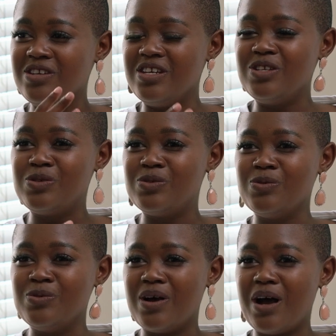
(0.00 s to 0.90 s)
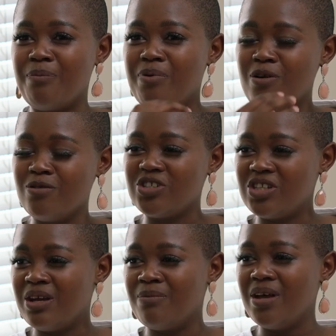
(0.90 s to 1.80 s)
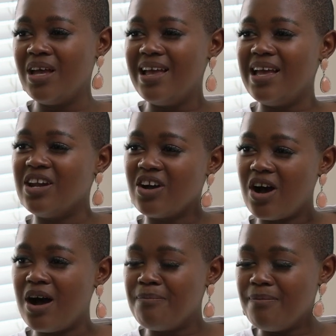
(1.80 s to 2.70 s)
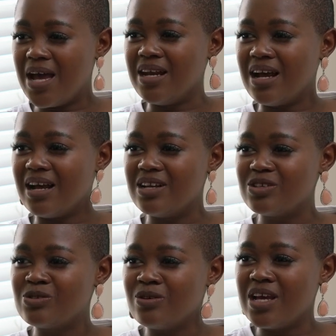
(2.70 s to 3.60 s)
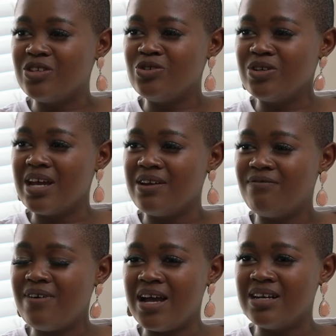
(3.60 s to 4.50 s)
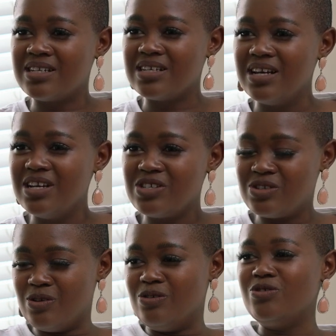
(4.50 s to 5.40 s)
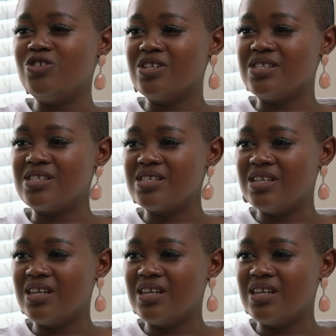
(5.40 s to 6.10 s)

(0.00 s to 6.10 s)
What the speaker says: need to approach them in a calm manner, so that you can find solutions